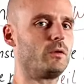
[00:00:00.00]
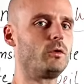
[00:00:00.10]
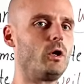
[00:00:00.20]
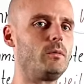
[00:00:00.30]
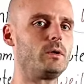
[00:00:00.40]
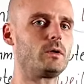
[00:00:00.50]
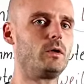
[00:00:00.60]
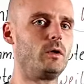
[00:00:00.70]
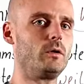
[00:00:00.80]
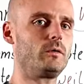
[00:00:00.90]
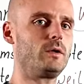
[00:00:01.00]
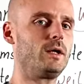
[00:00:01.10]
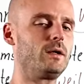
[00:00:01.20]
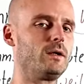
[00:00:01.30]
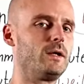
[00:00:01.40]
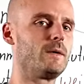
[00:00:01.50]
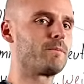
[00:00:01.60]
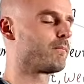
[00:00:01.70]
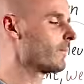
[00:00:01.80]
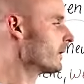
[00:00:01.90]
a normal clause, yeah?
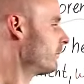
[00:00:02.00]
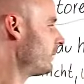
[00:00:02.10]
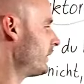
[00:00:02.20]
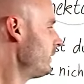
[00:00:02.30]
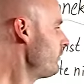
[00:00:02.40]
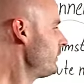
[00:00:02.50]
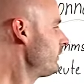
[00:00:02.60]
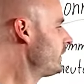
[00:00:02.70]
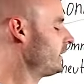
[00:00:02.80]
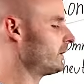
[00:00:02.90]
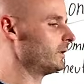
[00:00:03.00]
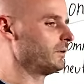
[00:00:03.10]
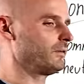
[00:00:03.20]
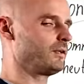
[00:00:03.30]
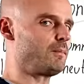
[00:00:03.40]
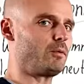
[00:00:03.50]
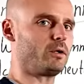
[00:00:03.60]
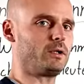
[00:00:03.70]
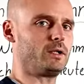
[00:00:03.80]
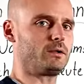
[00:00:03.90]
But if it's like a
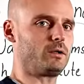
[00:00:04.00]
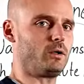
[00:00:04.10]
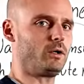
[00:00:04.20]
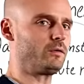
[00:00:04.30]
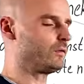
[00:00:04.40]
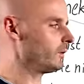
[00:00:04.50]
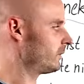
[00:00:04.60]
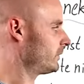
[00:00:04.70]
subordinate clause,